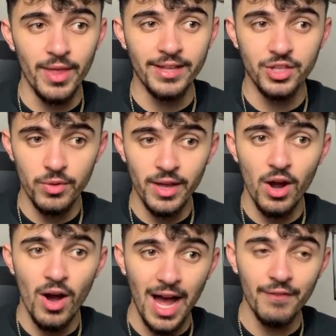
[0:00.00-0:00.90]
They
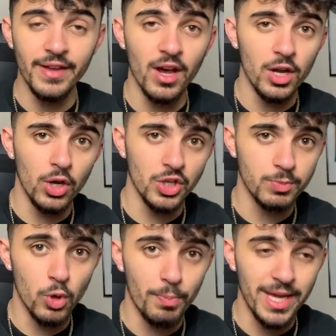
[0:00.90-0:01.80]
are having a
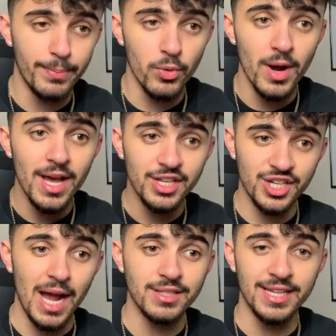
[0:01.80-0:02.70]
lot more people
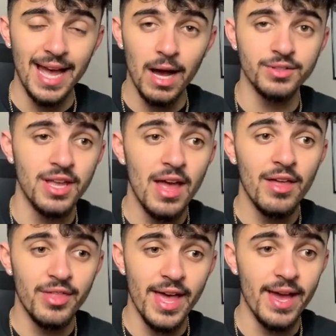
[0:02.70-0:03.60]
shouting out
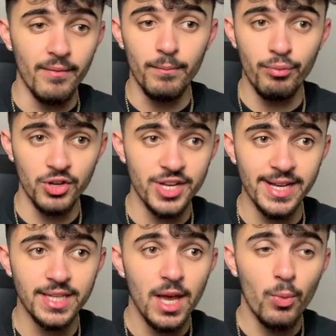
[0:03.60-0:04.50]
their
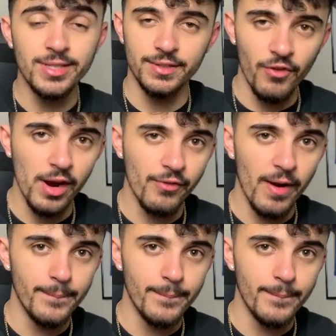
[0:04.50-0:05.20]
projects, which is very, very